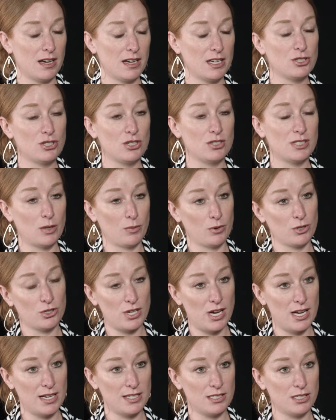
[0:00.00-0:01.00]
issues that we're
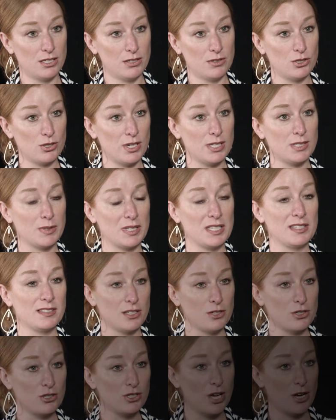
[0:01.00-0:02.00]
trying to address within
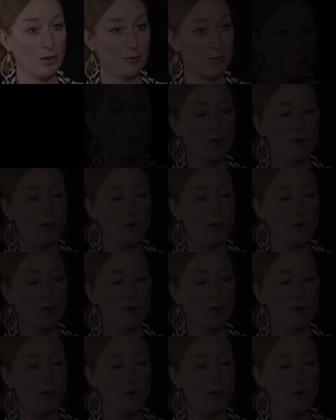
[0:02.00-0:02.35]
Centerstone.